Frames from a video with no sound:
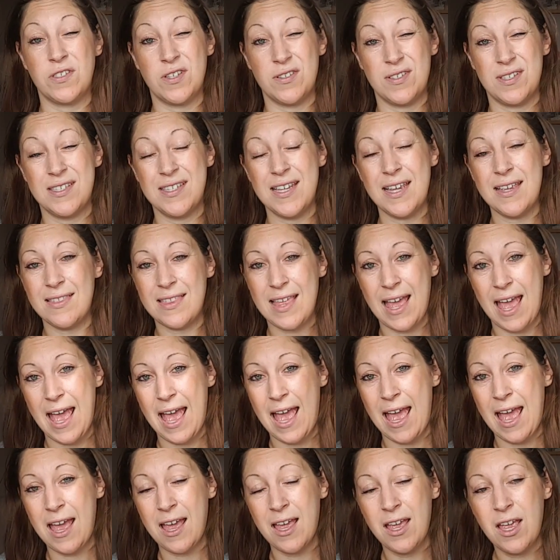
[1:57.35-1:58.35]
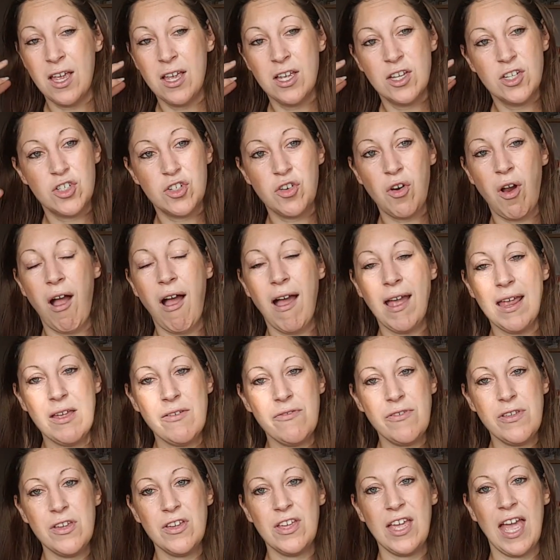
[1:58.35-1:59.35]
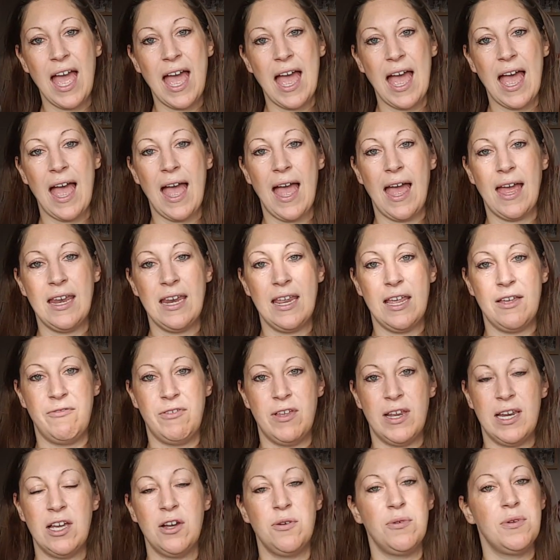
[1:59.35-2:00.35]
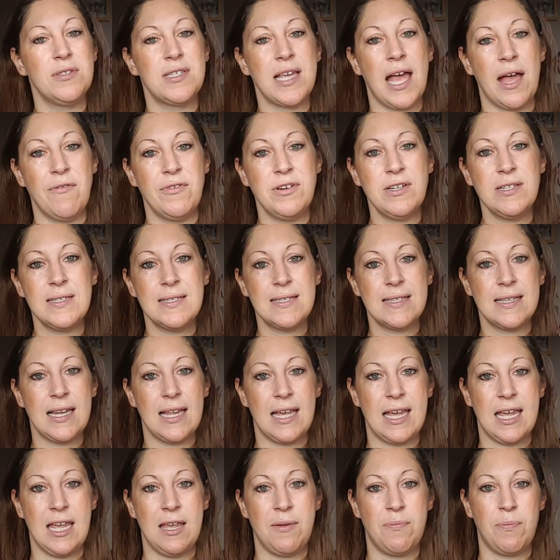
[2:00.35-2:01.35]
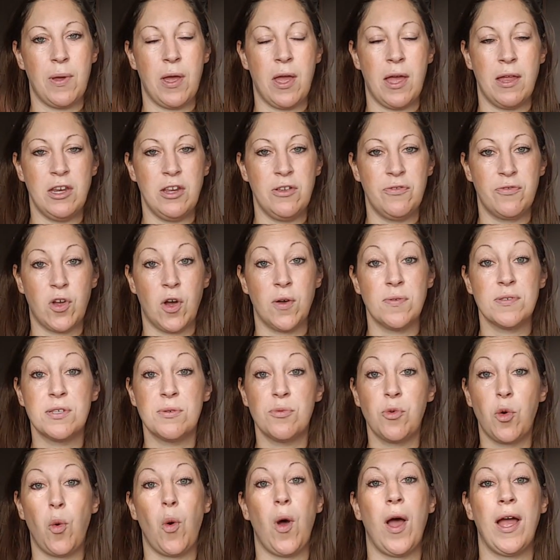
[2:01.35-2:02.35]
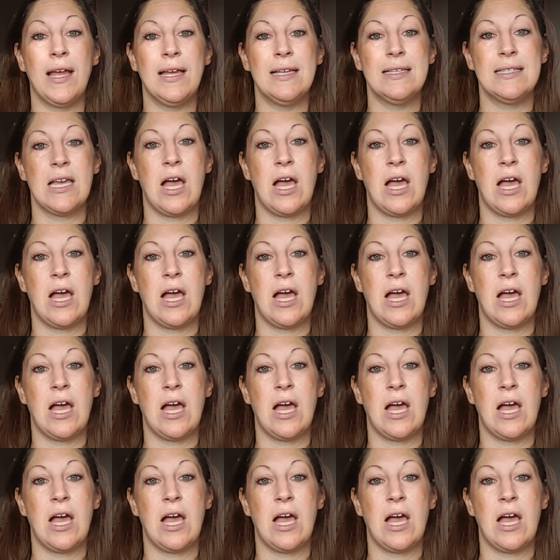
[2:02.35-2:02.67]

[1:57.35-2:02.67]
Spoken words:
So sit there, try if you can, if your little ones are having a sleep and you've got some quiet